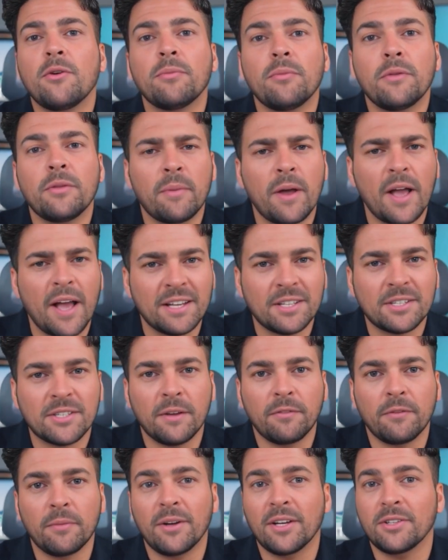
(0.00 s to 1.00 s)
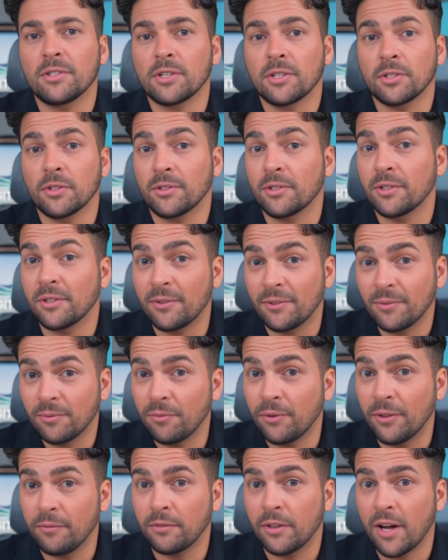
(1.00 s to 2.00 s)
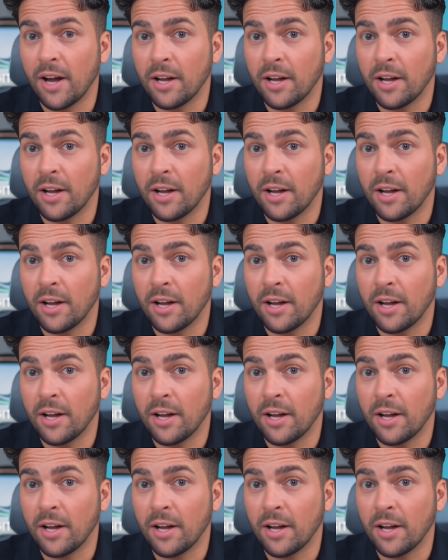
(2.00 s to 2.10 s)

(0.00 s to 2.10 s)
Over the past 7 lessons, we've